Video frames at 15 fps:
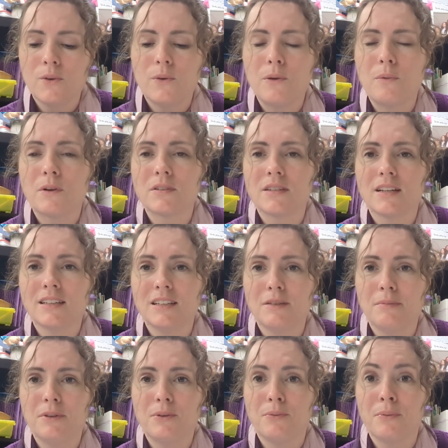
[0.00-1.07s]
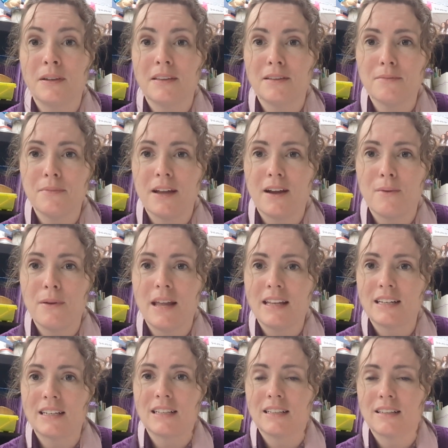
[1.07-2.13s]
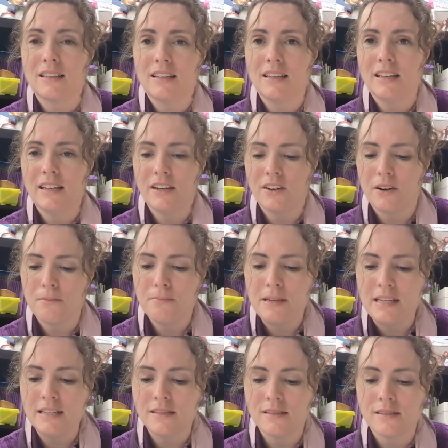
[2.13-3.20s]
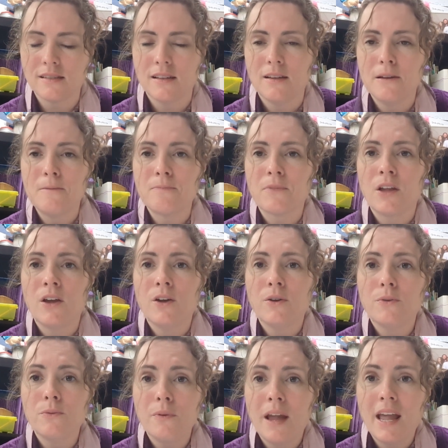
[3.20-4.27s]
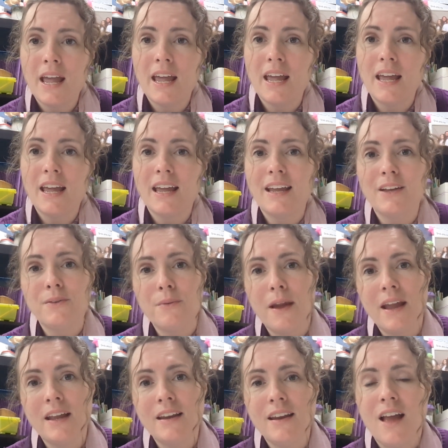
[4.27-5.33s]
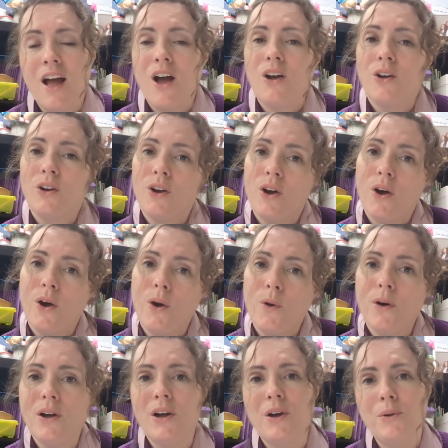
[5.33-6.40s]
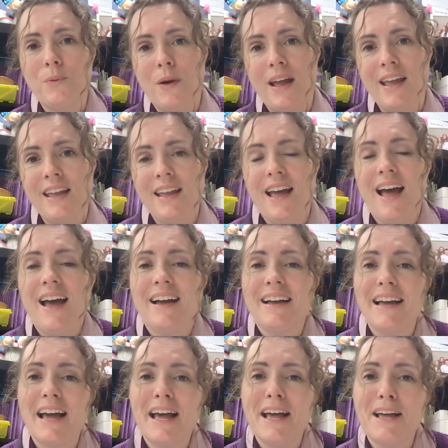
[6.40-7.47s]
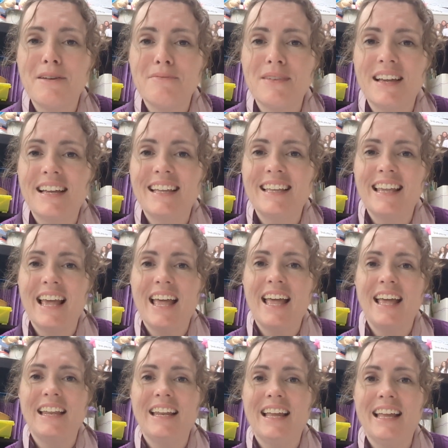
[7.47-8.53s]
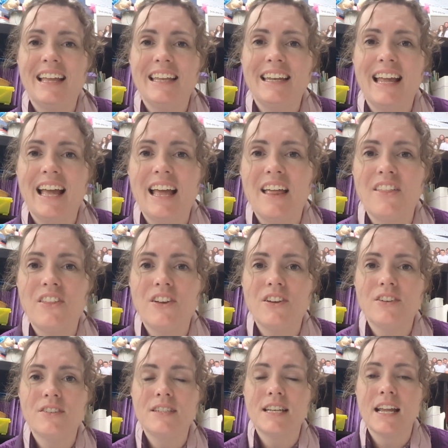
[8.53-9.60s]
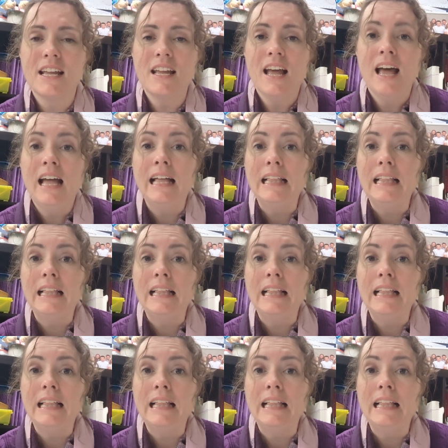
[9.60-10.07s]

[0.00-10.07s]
We worked on a little bit of rhythm there. We had to get in our beats. Rain, rain, go away, come again another day.